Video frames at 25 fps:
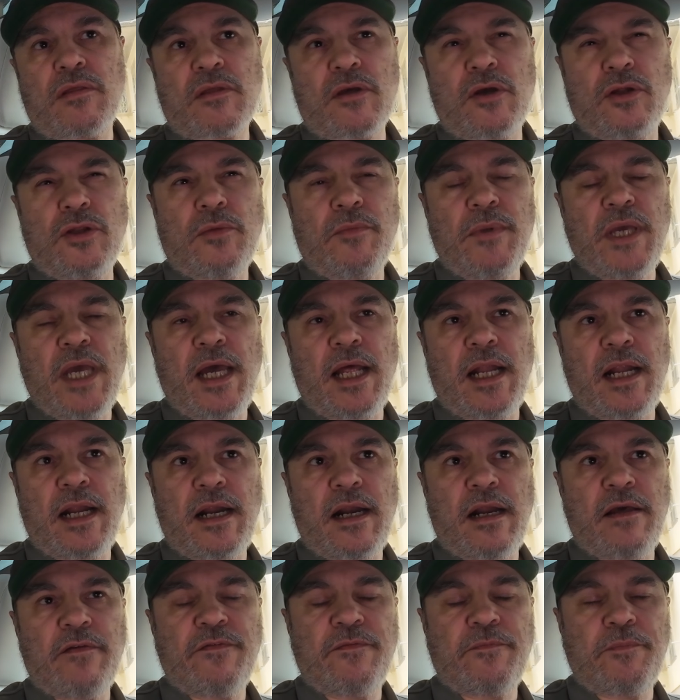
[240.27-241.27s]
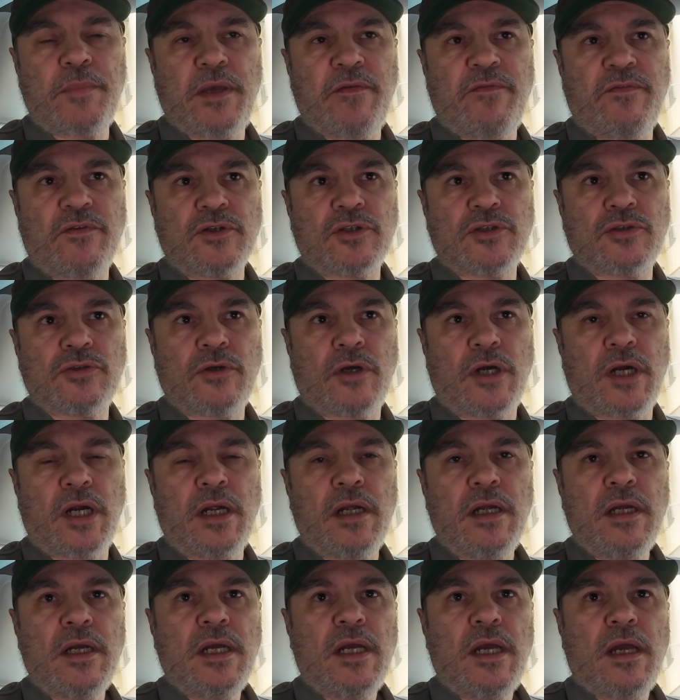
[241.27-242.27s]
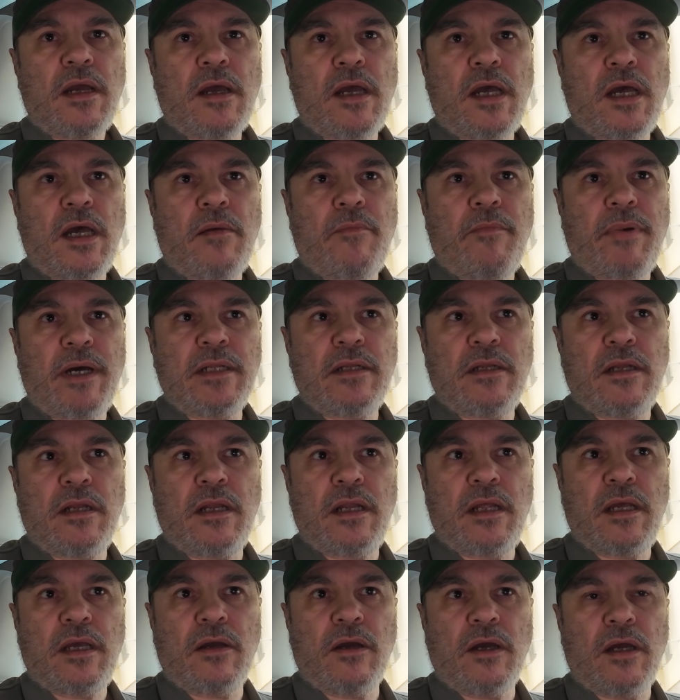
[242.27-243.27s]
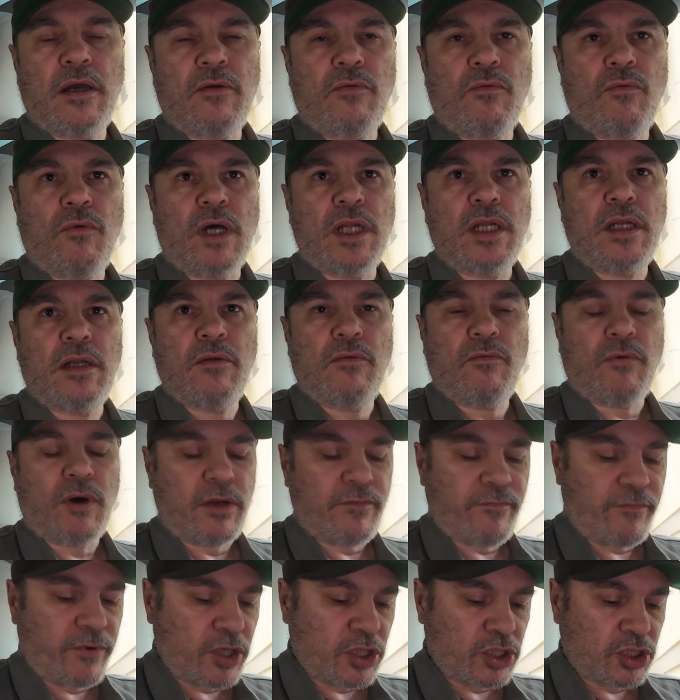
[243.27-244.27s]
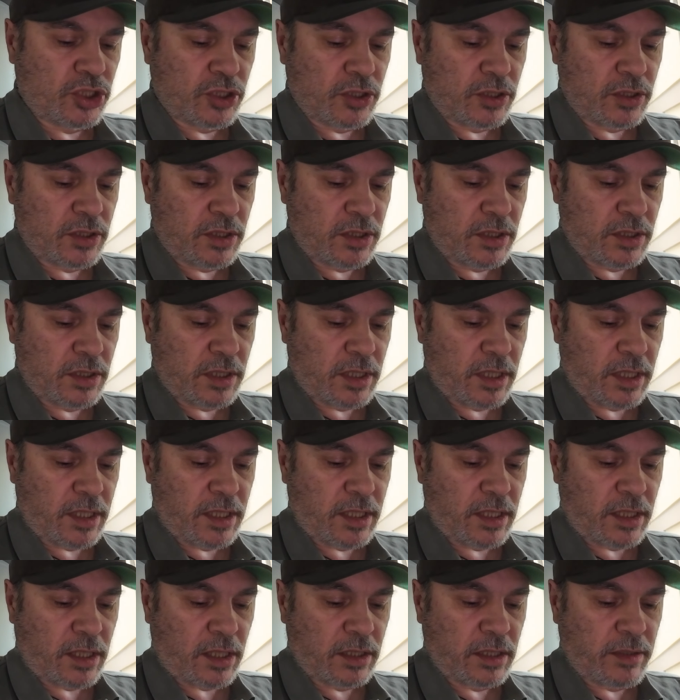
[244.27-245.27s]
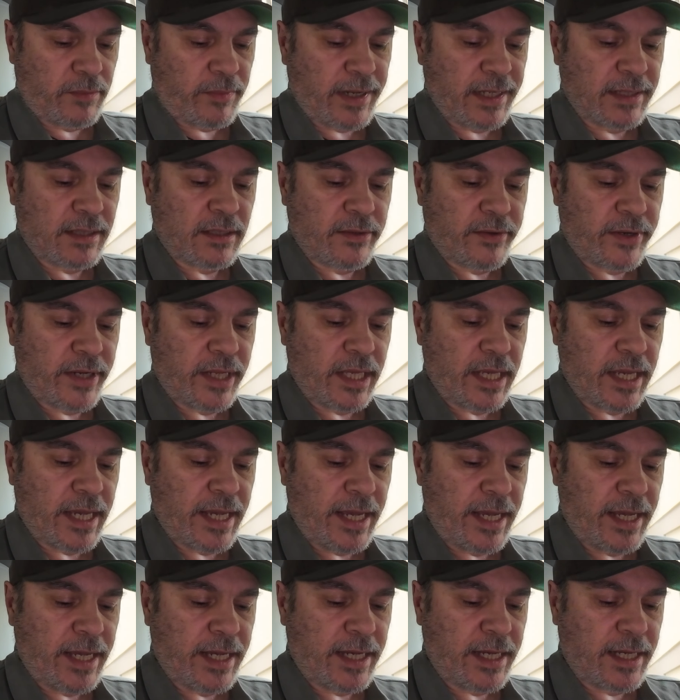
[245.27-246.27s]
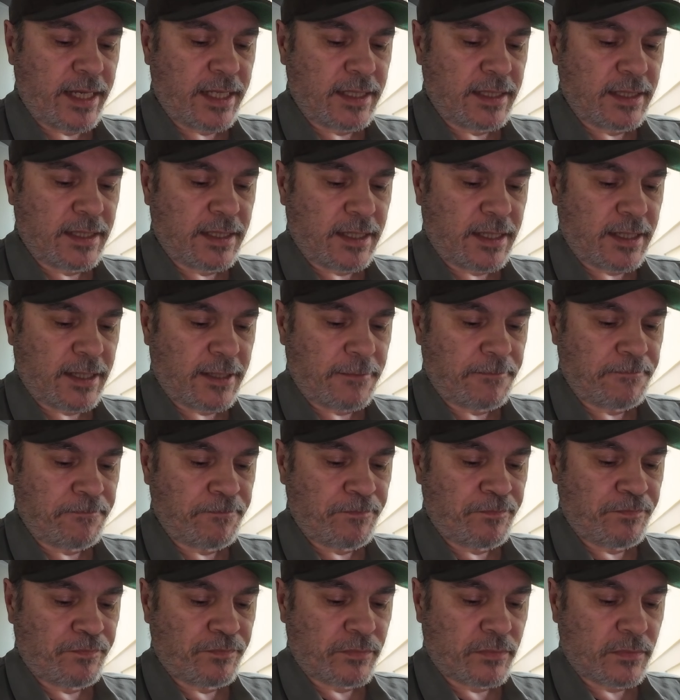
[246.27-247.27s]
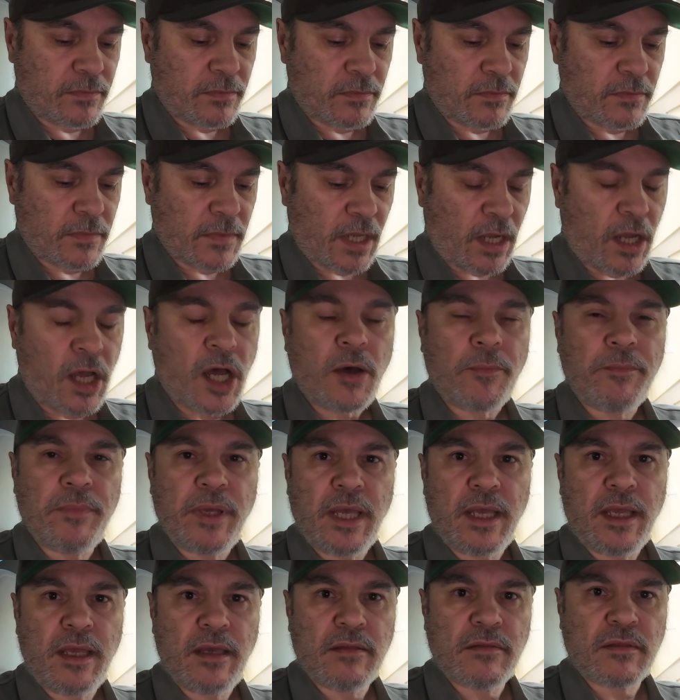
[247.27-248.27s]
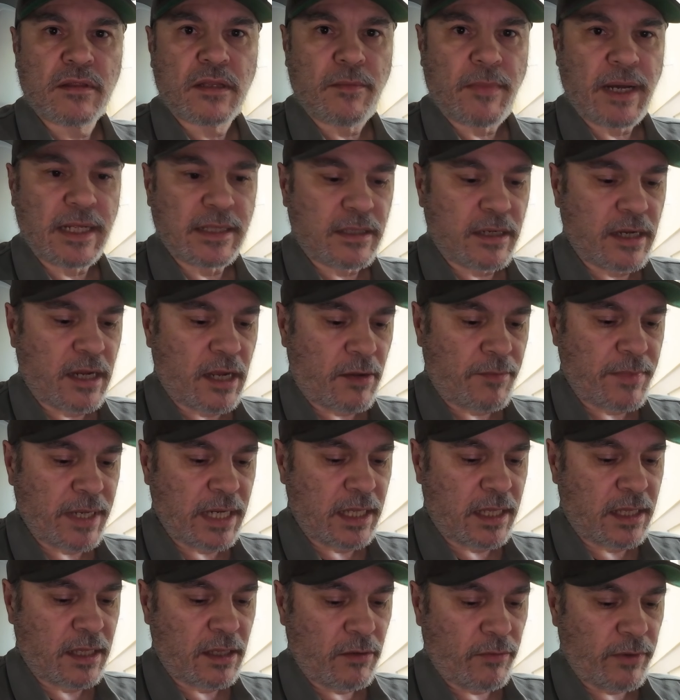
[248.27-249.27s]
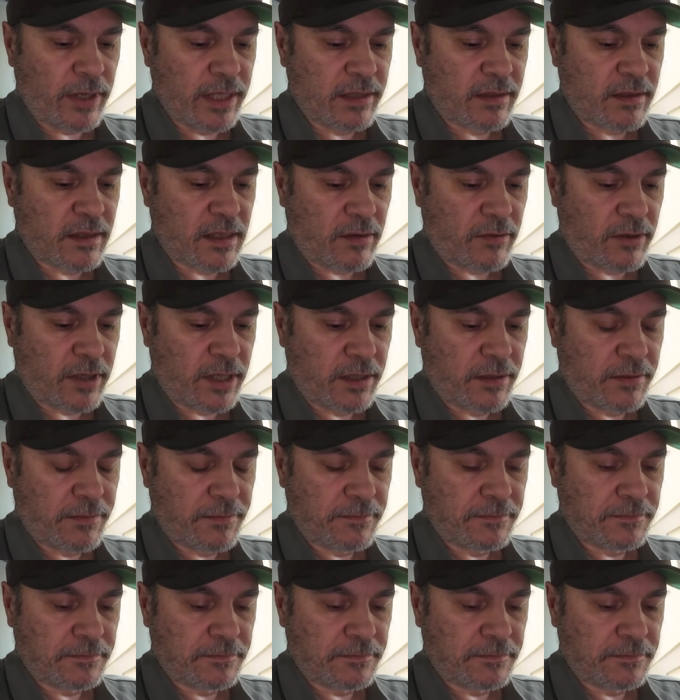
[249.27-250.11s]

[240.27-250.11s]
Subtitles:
it's going to be an LFP for sure, but what version of the battery, and how big is the battery, how many kilowatts hour.